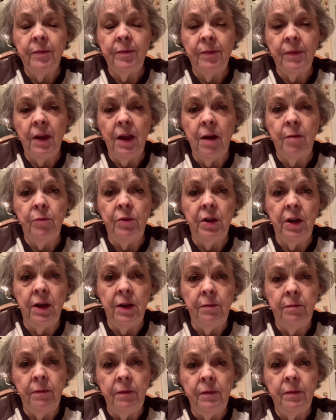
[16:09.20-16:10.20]
I'm
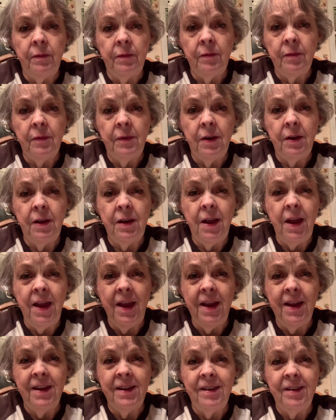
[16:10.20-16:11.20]
done.
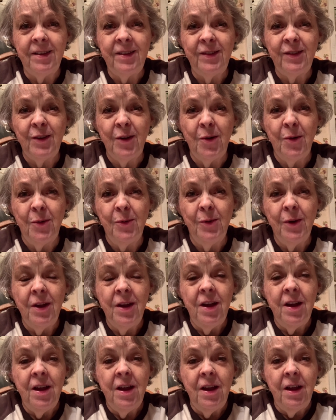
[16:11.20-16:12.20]
And so
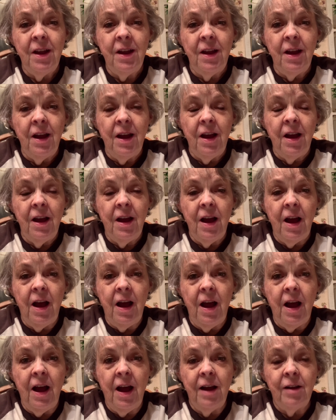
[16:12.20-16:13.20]

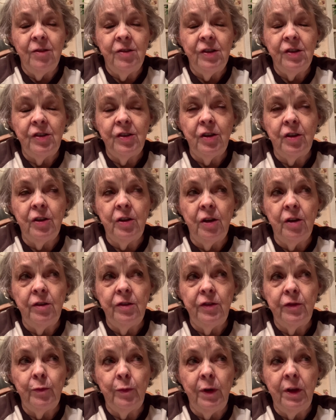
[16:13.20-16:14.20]
I'll just
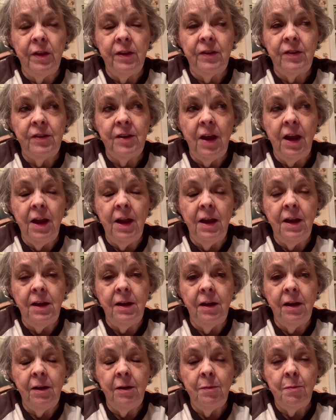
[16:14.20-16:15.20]
close with
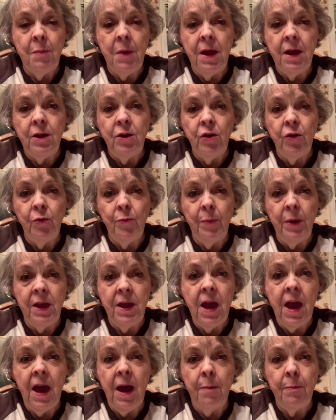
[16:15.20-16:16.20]
saying, may you be
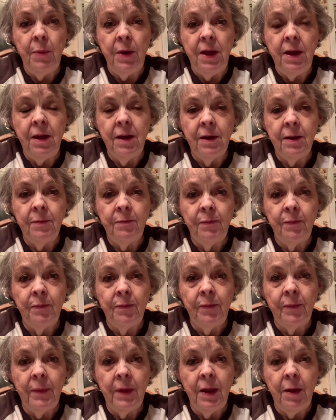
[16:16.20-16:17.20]
happy.
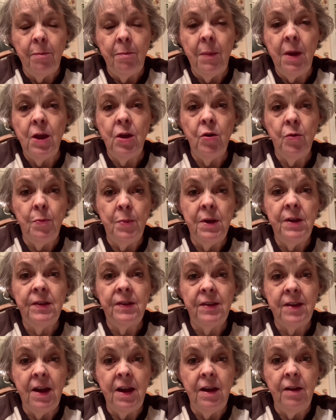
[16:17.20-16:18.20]
May you be
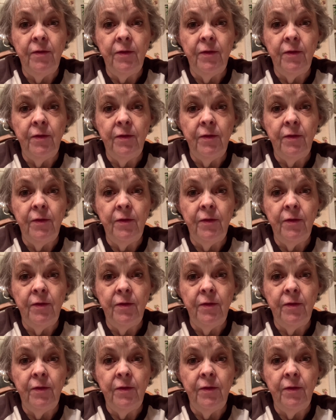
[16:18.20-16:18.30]
safe.